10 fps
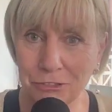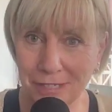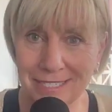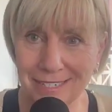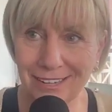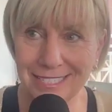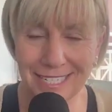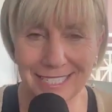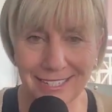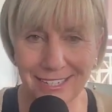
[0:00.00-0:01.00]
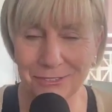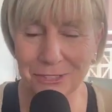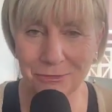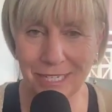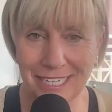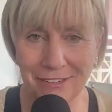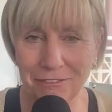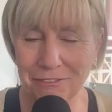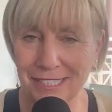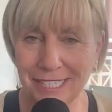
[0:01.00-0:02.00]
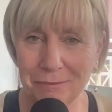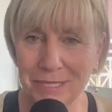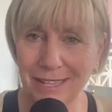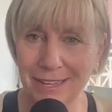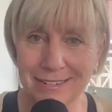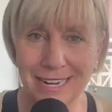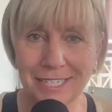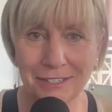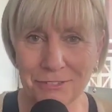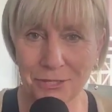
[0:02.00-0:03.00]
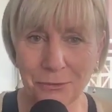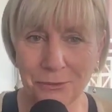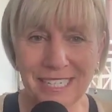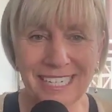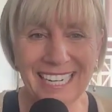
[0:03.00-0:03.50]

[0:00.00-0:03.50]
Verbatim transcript: trend on TikTok, which right now I feel like I'm in a negative zone.